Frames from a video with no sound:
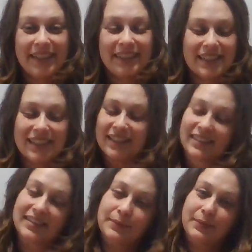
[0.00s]
This is
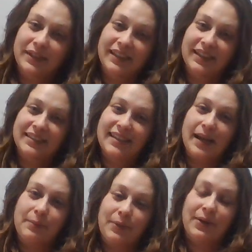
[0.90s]
simply an
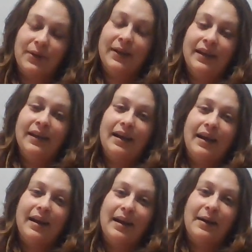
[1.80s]
example.
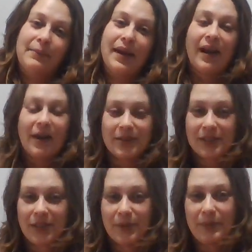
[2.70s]
And I
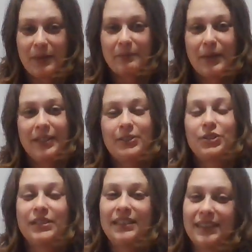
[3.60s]
also make money
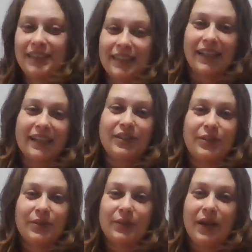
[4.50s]
trees, and I
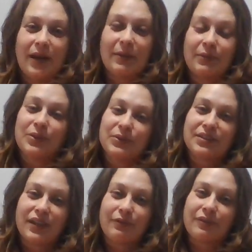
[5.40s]
do cool
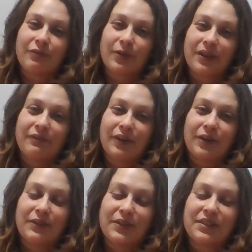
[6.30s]
stuff with 4-leaf
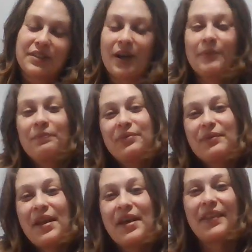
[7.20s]
clovers. So
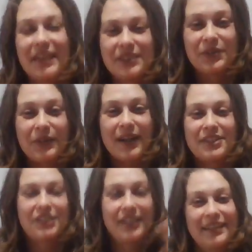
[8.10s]
thanks for
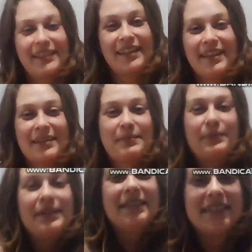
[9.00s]
watching.
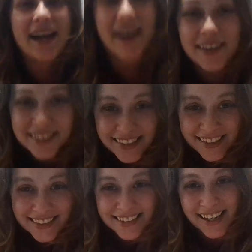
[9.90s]
Peace out.
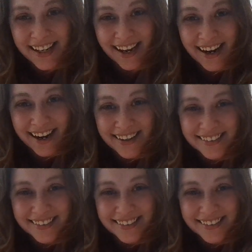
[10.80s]
Take care.